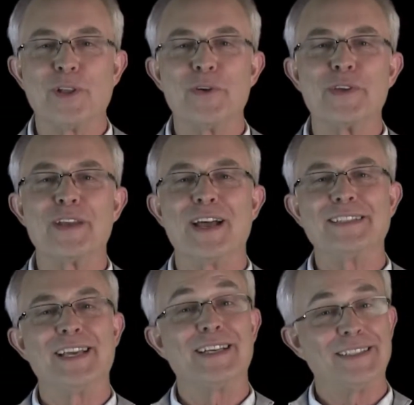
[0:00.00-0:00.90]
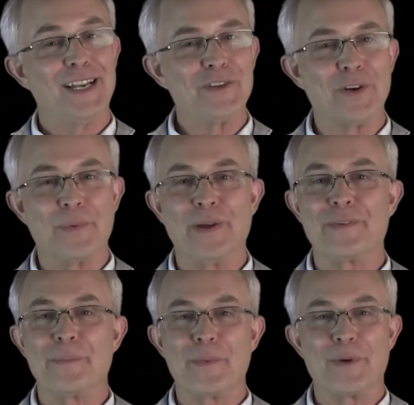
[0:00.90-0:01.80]
clothing not take attention away
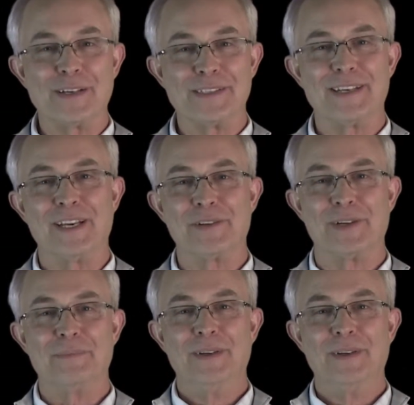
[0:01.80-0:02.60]
from your presentation.